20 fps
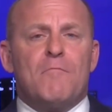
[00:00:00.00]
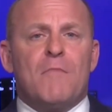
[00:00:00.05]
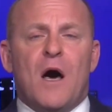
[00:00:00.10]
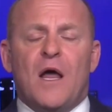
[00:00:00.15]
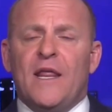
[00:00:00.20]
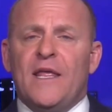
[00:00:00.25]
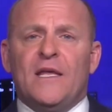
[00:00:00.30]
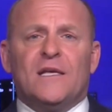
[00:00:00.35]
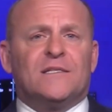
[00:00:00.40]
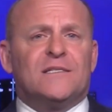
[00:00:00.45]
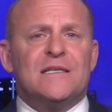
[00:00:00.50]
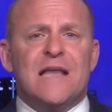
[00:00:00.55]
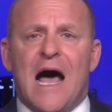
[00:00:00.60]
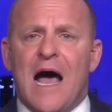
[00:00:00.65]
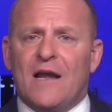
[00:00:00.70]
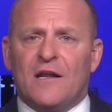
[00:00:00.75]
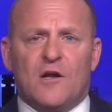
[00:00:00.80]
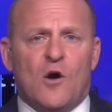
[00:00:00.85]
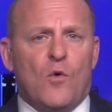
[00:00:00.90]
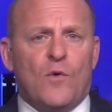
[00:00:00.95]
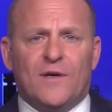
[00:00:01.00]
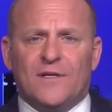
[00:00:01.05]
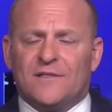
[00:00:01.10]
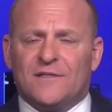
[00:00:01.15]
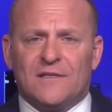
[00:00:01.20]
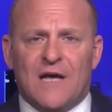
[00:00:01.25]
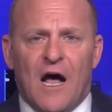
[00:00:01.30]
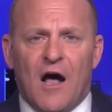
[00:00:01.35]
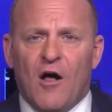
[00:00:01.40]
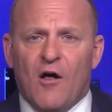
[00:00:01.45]
Money is not going to
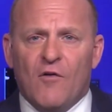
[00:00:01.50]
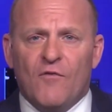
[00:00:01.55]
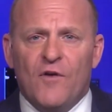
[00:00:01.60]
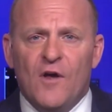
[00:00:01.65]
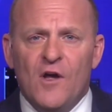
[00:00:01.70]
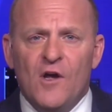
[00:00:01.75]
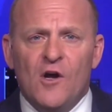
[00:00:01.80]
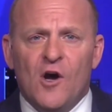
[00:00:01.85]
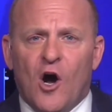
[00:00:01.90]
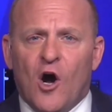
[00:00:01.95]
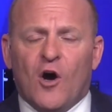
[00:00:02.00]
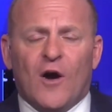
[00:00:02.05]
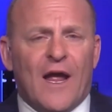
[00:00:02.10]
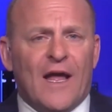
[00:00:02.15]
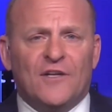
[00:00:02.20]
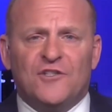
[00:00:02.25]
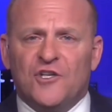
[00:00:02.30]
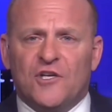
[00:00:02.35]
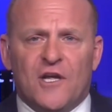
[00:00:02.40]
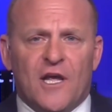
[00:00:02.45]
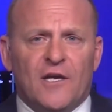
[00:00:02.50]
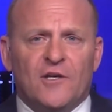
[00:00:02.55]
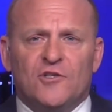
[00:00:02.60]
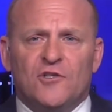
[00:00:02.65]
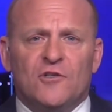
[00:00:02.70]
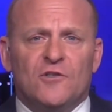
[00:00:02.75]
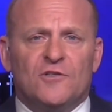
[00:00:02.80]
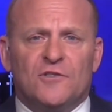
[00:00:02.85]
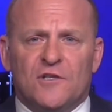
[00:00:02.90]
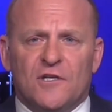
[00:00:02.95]
solve our
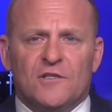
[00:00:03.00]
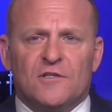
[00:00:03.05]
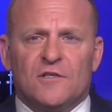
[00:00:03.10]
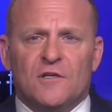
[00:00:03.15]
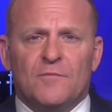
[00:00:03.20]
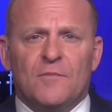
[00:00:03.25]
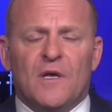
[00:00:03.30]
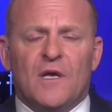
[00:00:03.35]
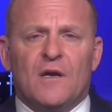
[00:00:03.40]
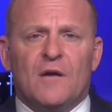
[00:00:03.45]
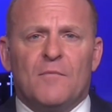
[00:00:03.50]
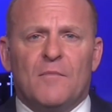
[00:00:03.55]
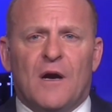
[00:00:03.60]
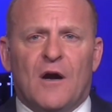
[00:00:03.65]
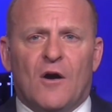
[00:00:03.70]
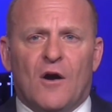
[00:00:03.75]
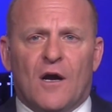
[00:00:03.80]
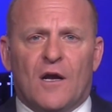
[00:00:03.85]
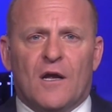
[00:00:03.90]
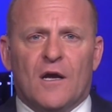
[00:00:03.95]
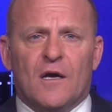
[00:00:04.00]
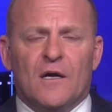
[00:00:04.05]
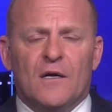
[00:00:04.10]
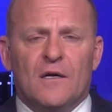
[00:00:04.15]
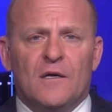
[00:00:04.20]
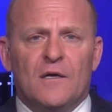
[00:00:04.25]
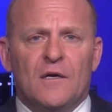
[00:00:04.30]
educational system in America.